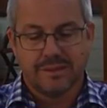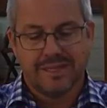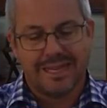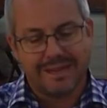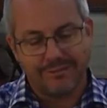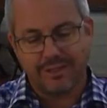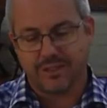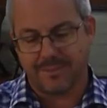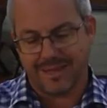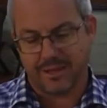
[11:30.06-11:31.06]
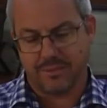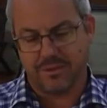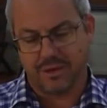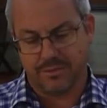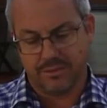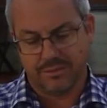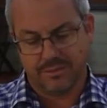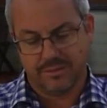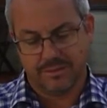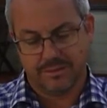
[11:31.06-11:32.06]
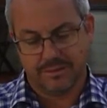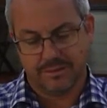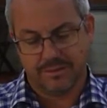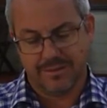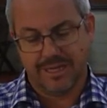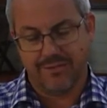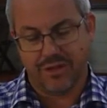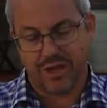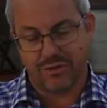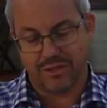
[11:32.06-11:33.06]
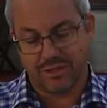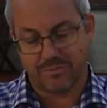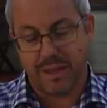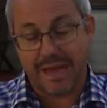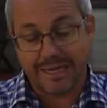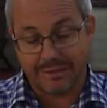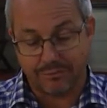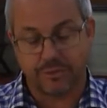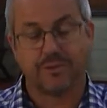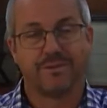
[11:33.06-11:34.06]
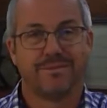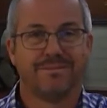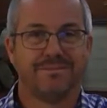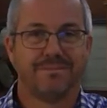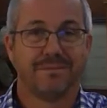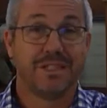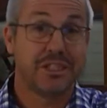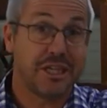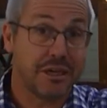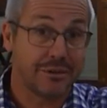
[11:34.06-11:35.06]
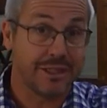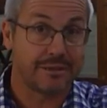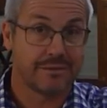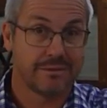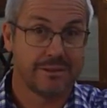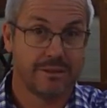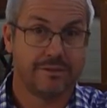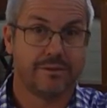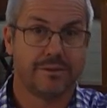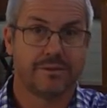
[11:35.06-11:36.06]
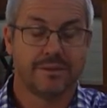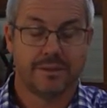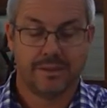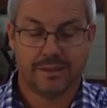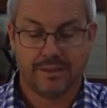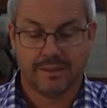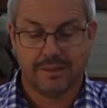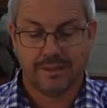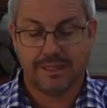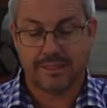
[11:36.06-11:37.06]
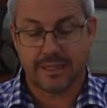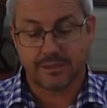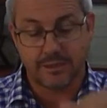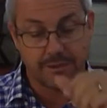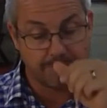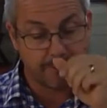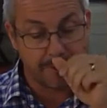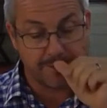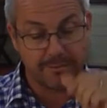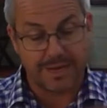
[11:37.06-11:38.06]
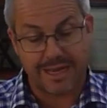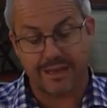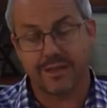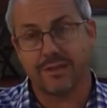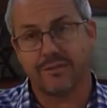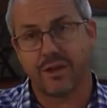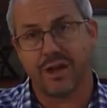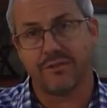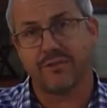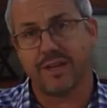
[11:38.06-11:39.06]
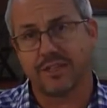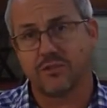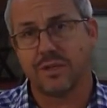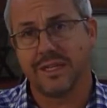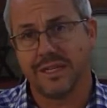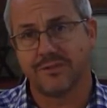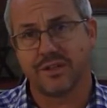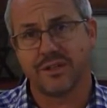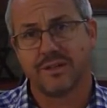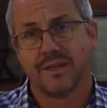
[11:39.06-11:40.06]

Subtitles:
I love this about the Bible, even though it's painful, searing even. It does not avoid the reality of life as we live it.